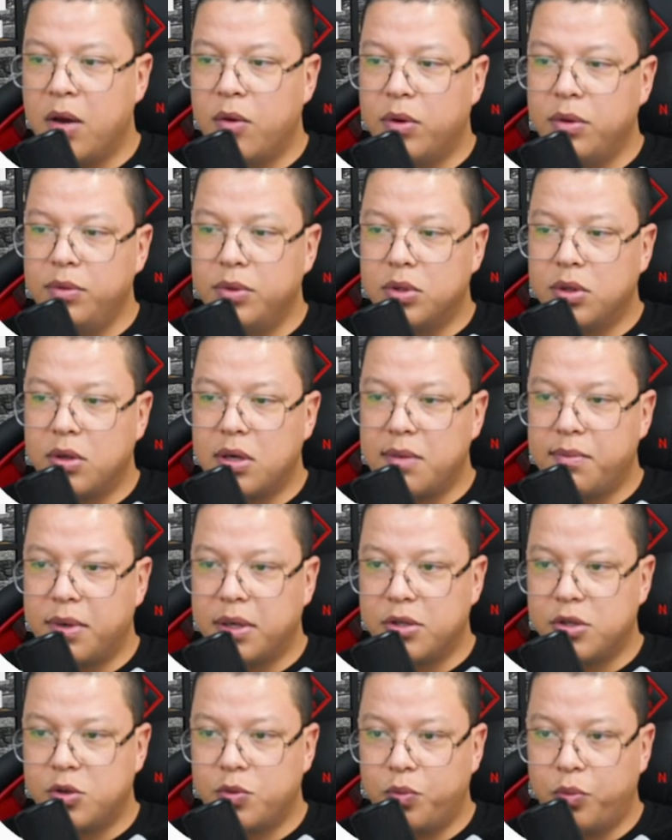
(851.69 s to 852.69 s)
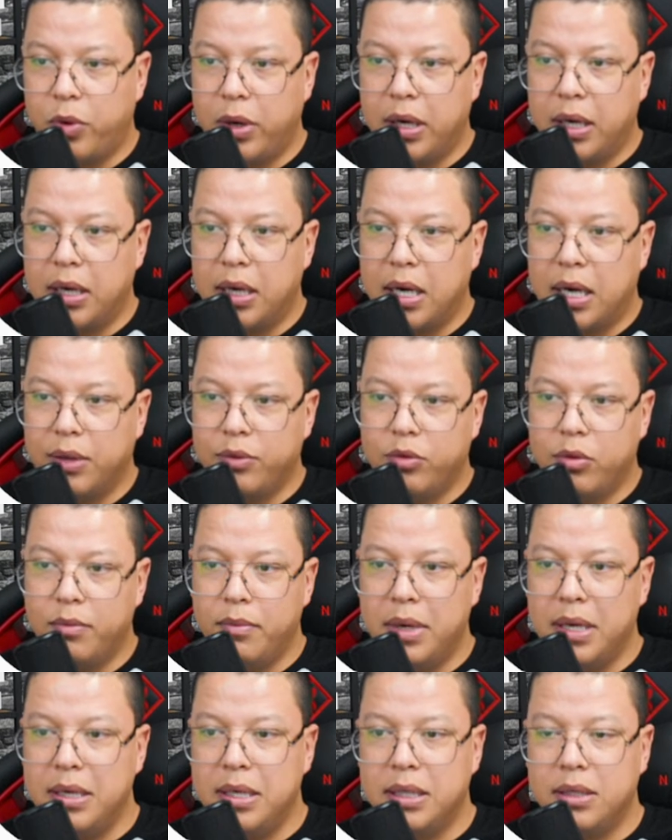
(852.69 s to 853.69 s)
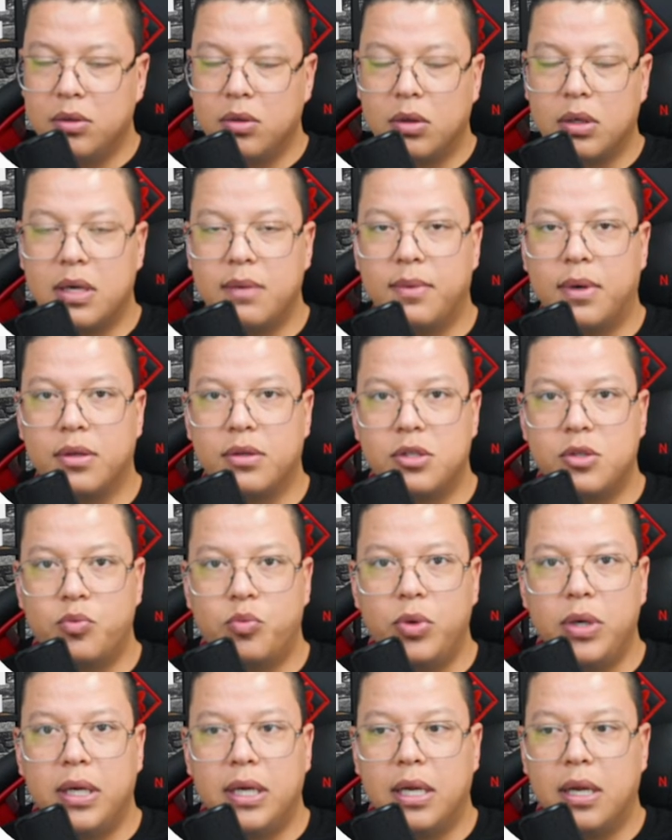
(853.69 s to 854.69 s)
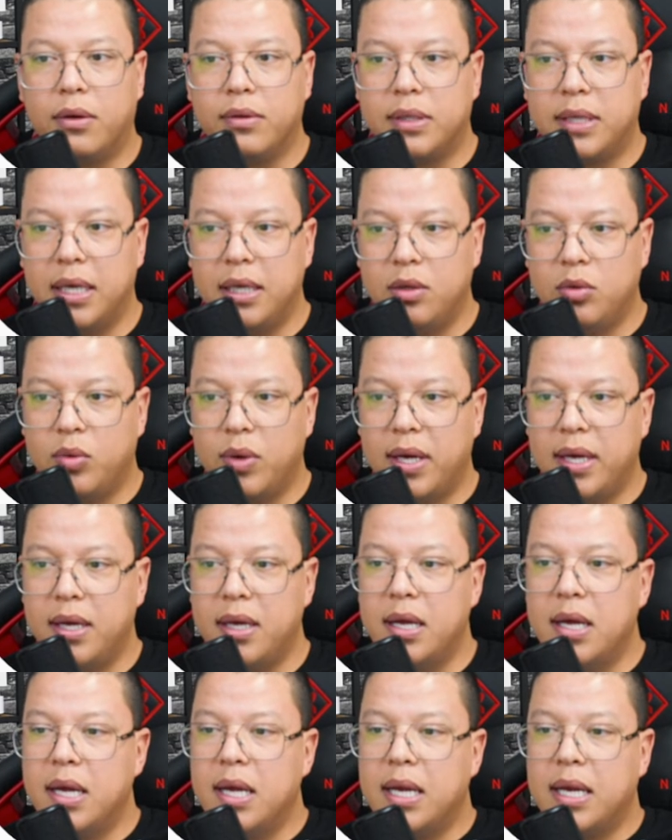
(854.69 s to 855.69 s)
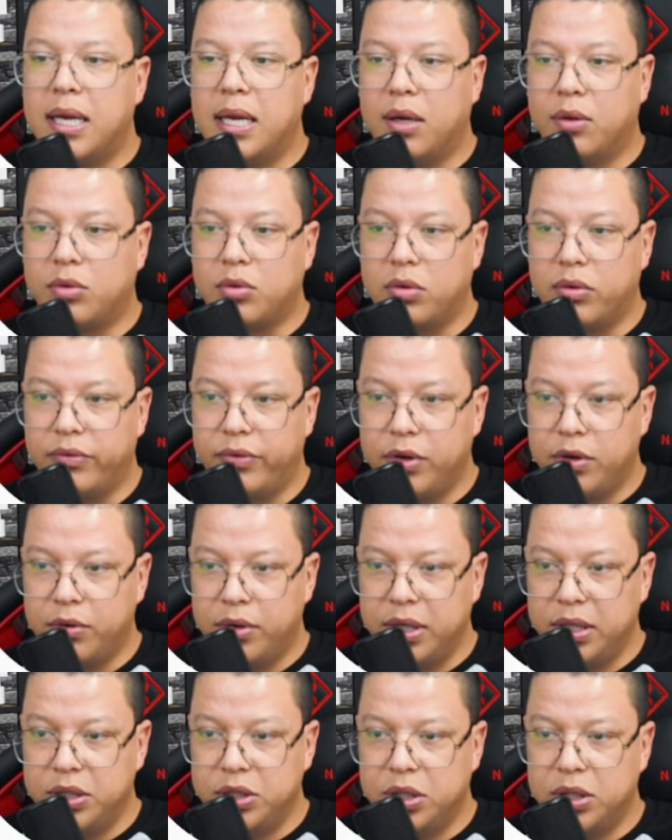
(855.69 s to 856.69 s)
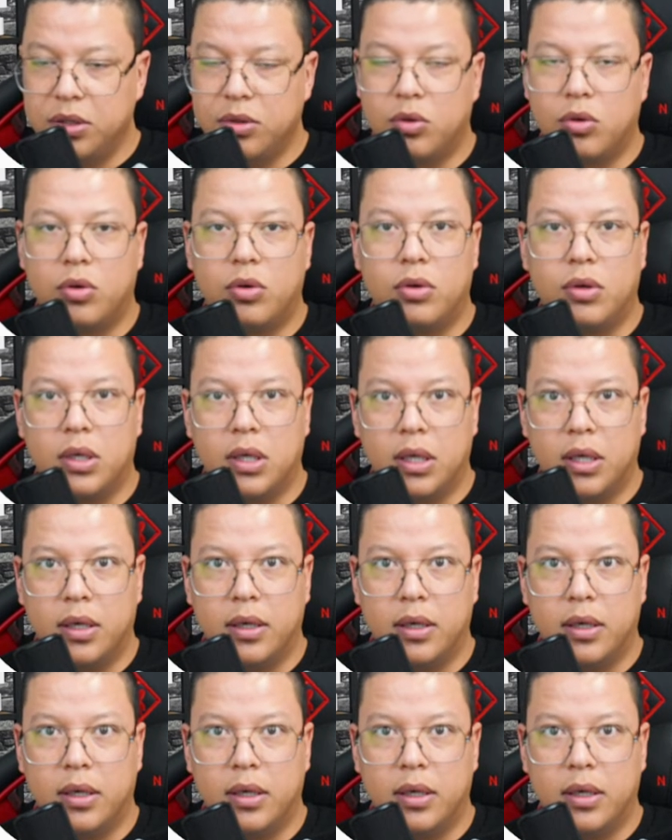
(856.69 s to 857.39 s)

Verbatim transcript: When we talk about Spring Cloud, we mainly talk about Spring Cloud Gateway, Cloud Configuration or